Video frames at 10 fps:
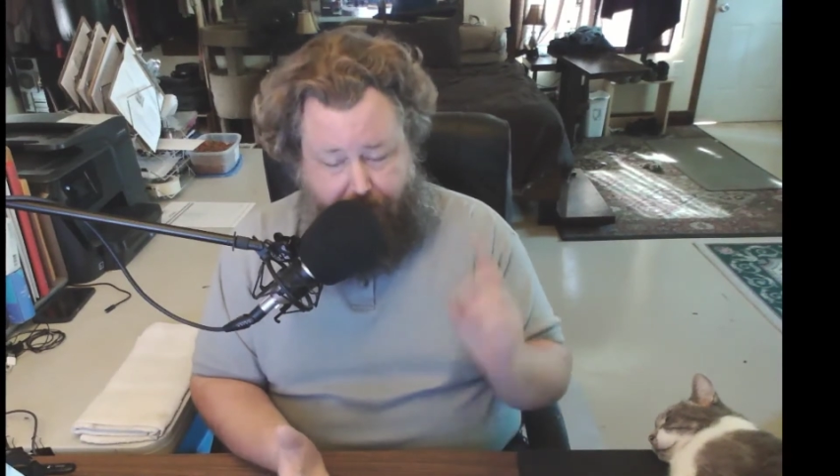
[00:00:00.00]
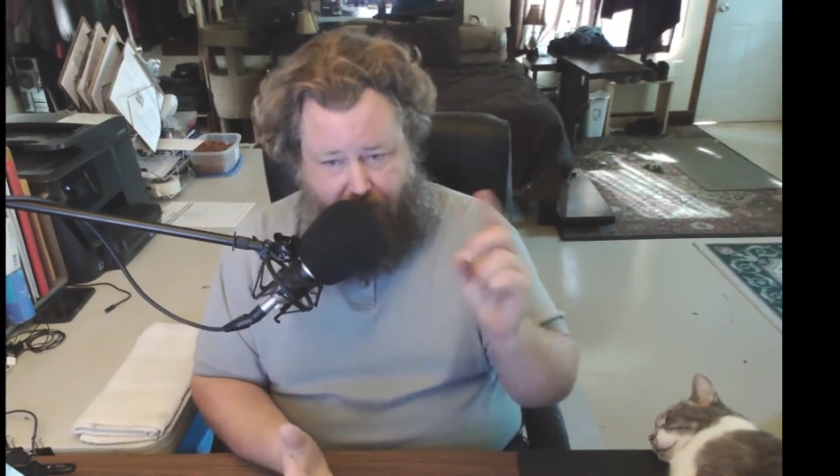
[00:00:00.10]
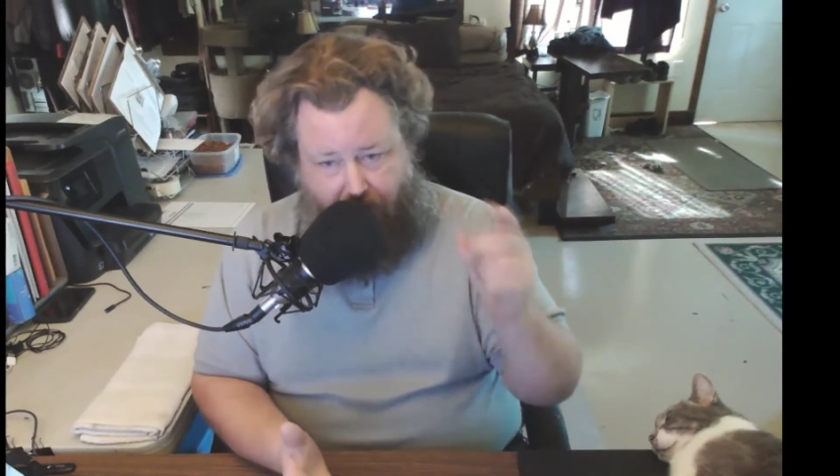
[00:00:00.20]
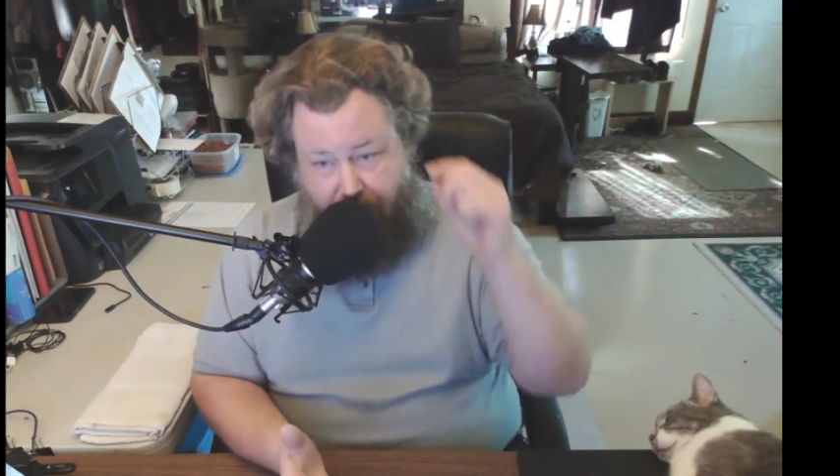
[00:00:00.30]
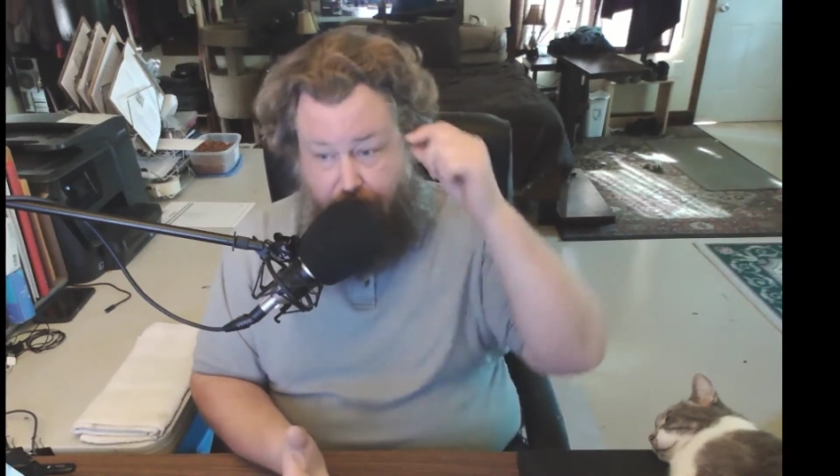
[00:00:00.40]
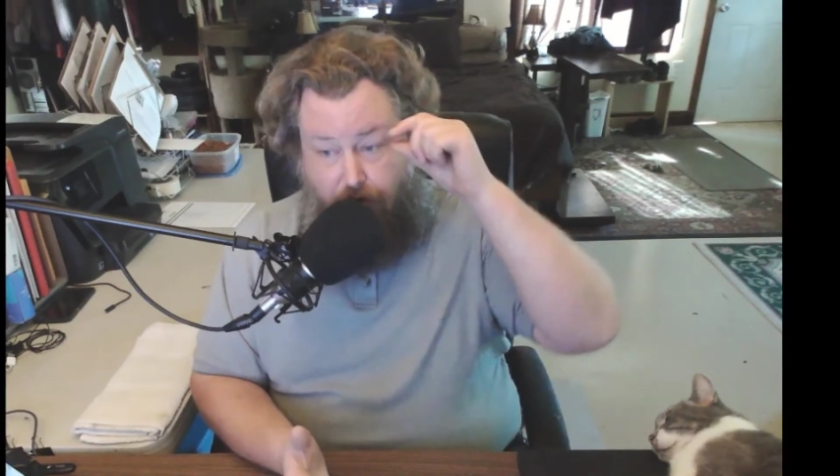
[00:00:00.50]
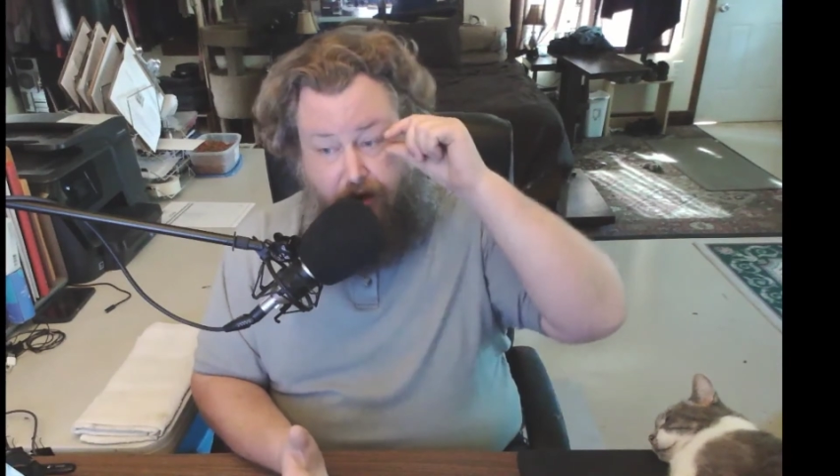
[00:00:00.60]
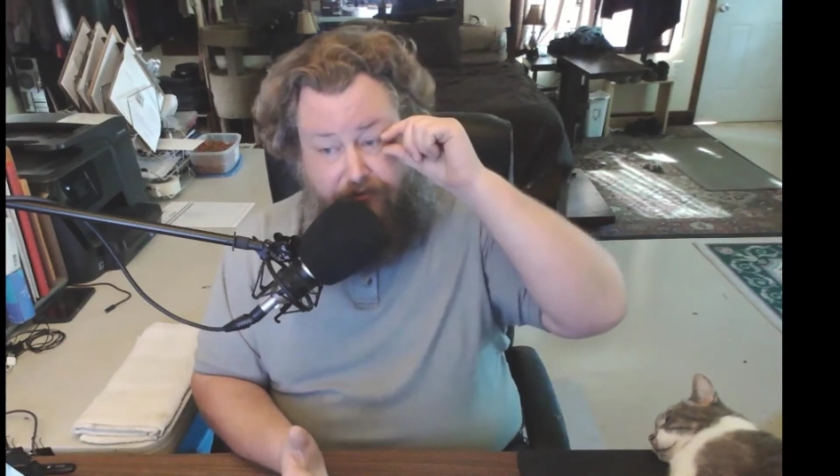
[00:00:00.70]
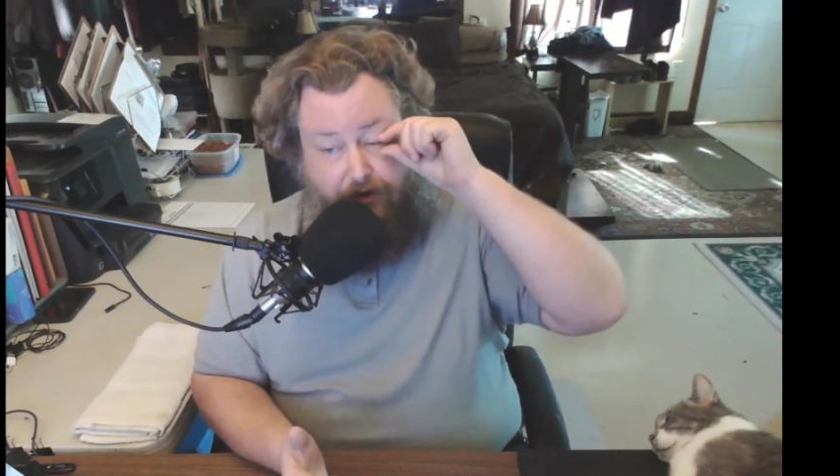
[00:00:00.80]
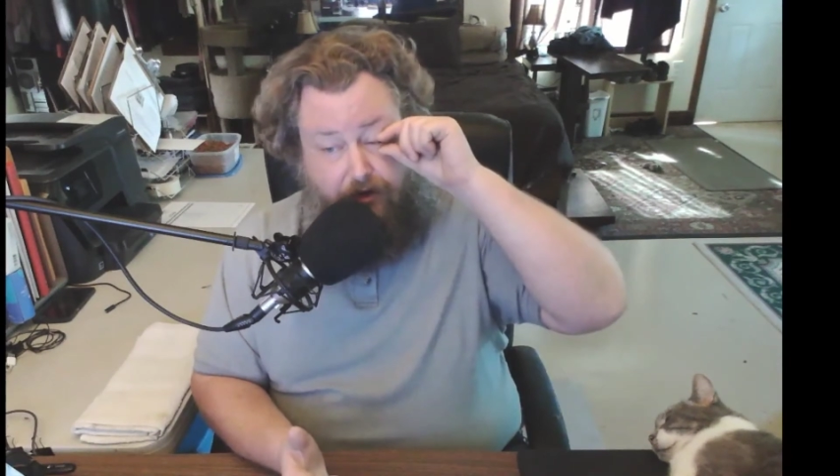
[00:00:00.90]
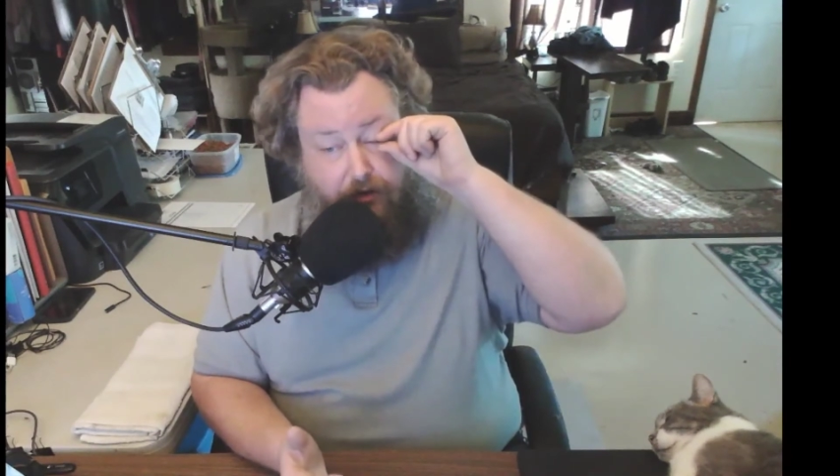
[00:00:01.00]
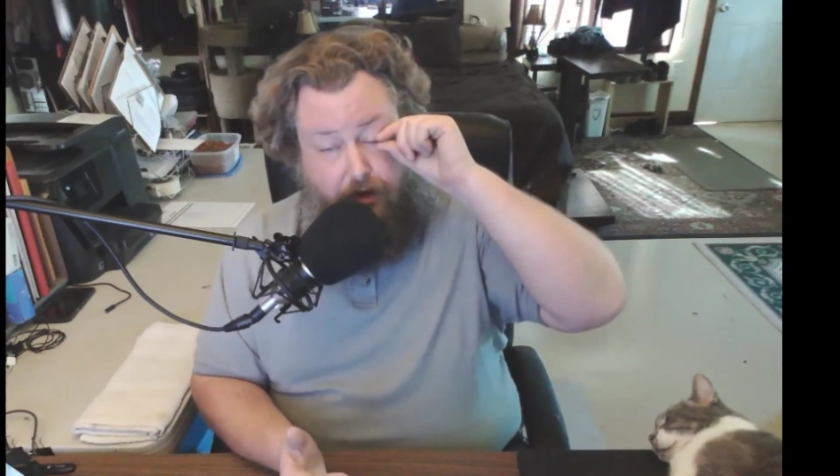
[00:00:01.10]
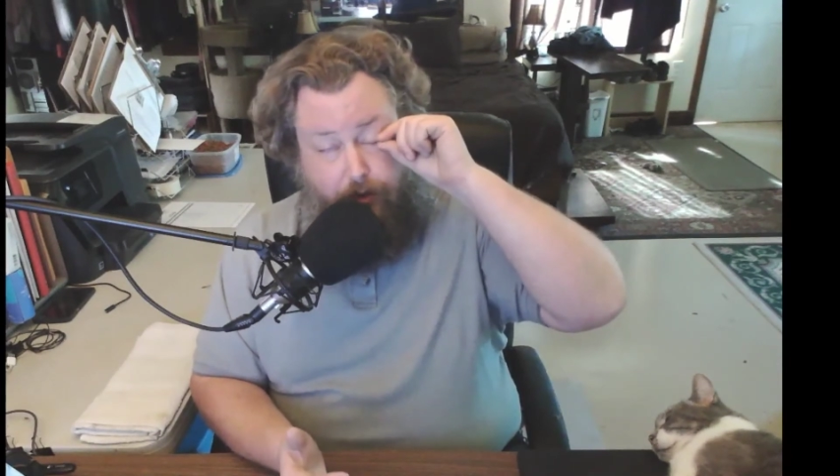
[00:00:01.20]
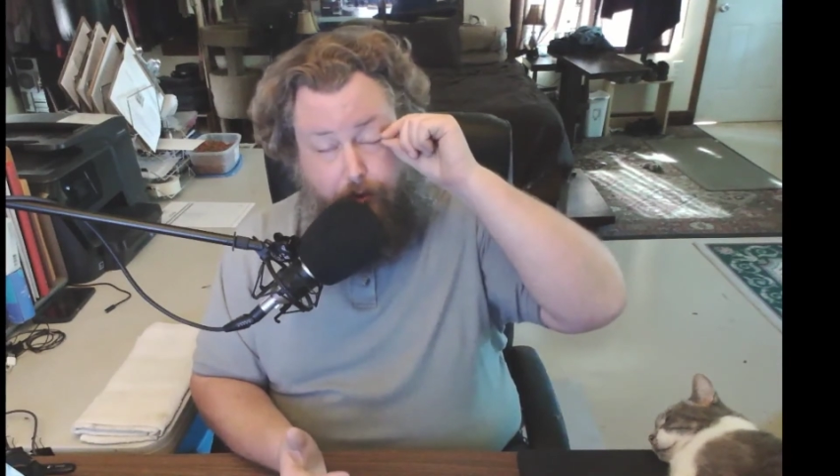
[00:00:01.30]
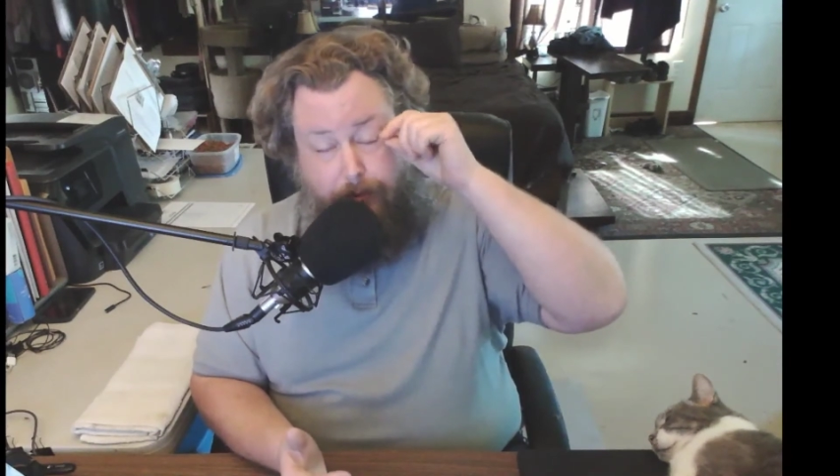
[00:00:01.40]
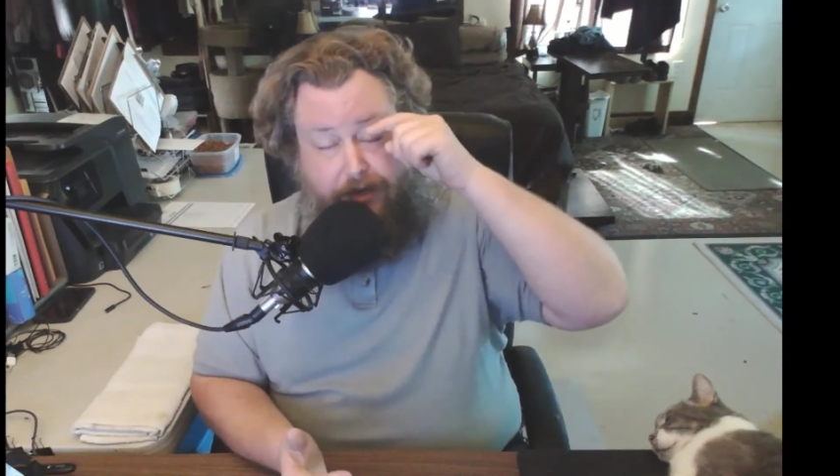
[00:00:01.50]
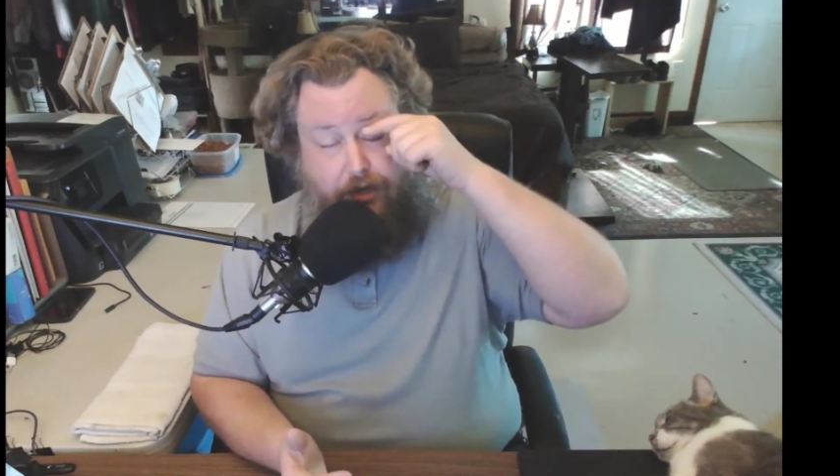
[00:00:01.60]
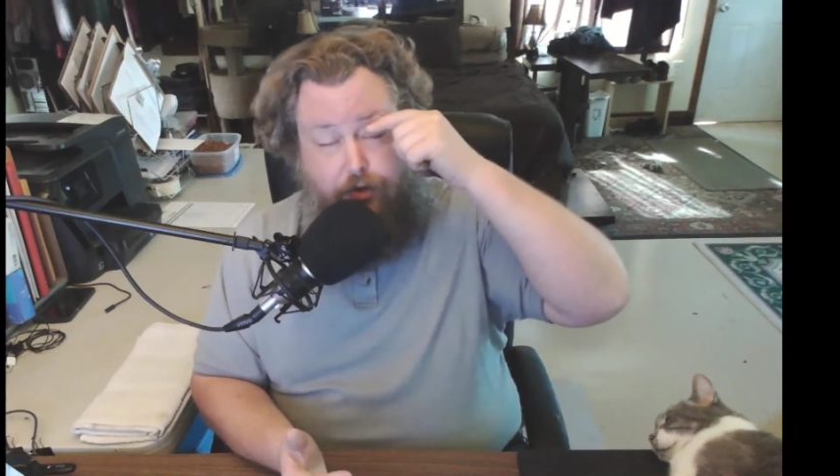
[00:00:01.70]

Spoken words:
But also, I figured, it would make a